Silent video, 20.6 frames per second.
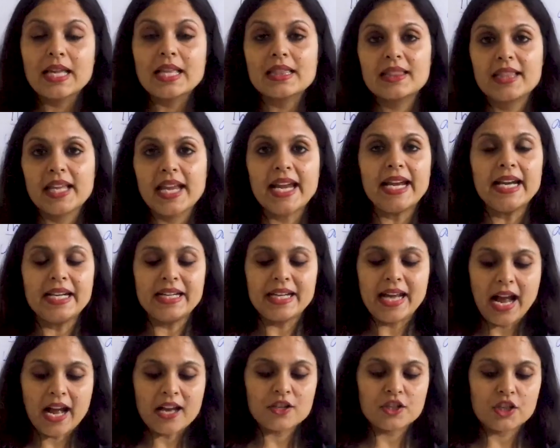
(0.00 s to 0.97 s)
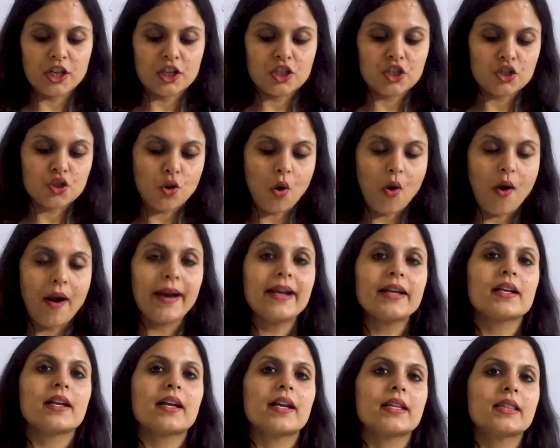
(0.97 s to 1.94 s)
They dash
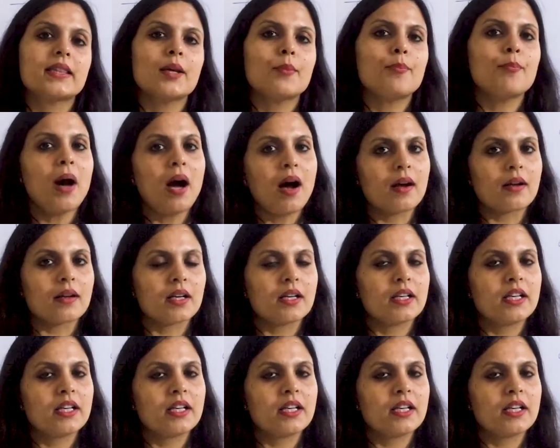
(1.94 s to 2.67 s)
enjoyed in the park.